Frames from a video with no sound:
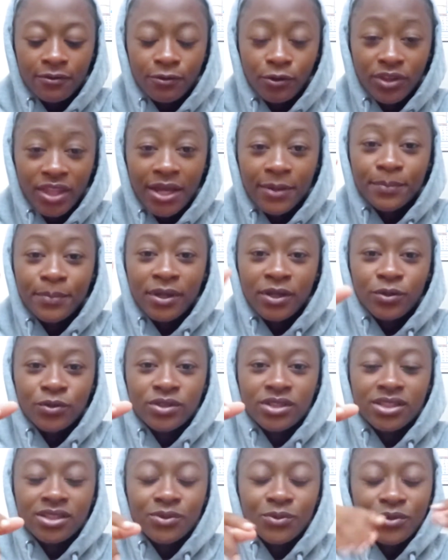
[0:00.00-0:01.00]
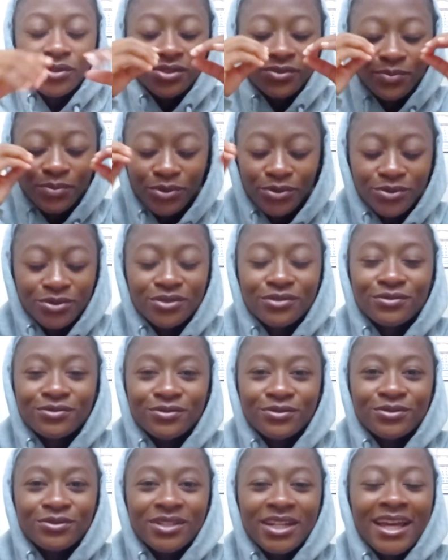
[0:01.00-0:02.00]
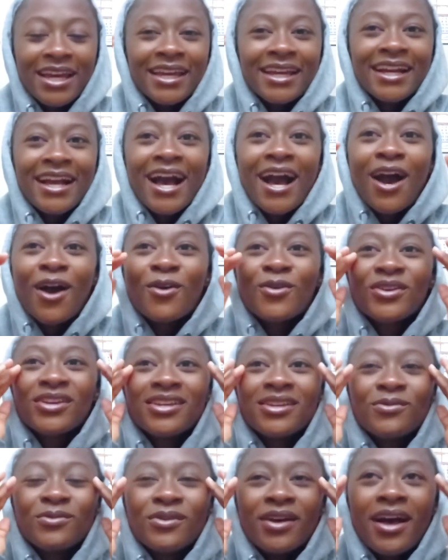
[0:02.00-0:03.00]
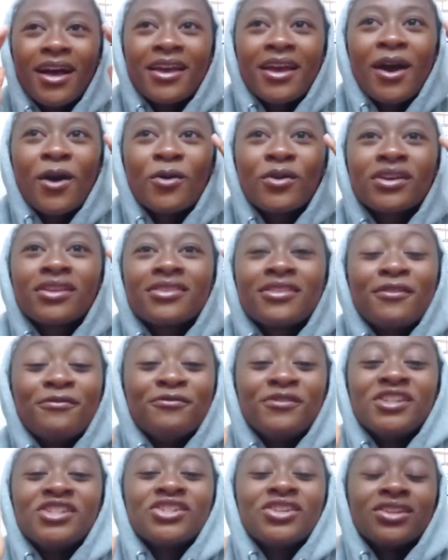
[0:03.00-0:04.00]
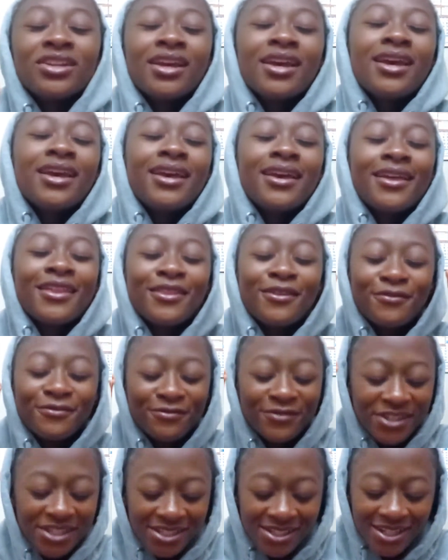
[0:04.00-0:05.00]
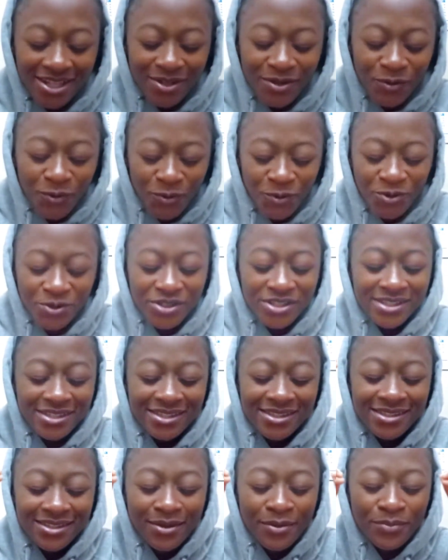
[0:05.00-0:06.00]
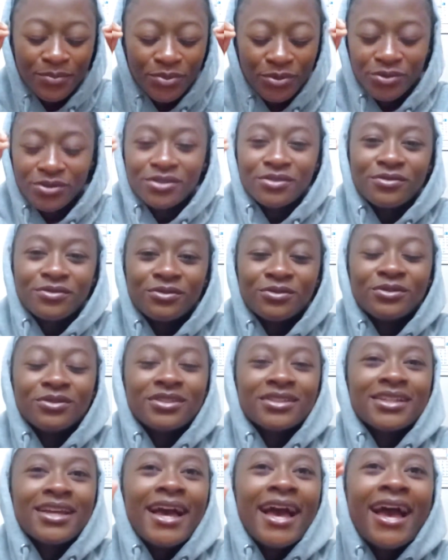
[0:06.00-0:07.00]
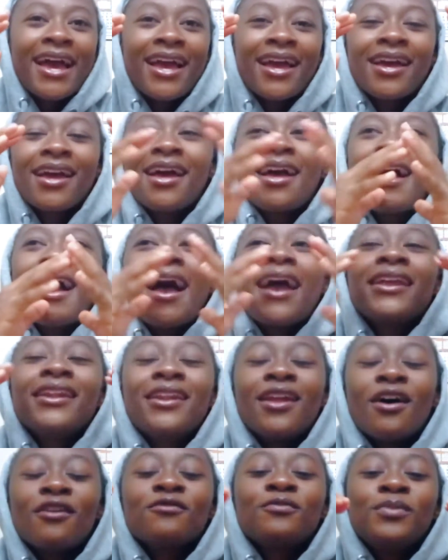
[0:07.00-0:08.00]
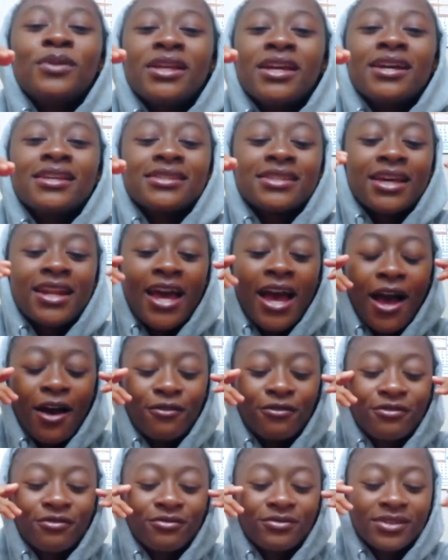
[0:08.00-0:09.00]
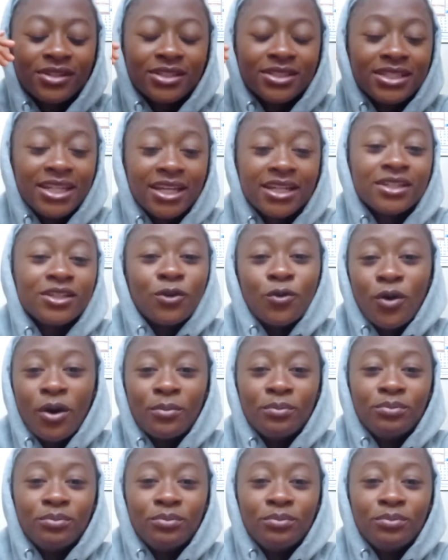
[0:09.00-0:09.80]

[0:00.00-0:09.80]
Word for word: for that penalty was beautiful. Like how he how the vision the vision was beautiful. I I love players that have technical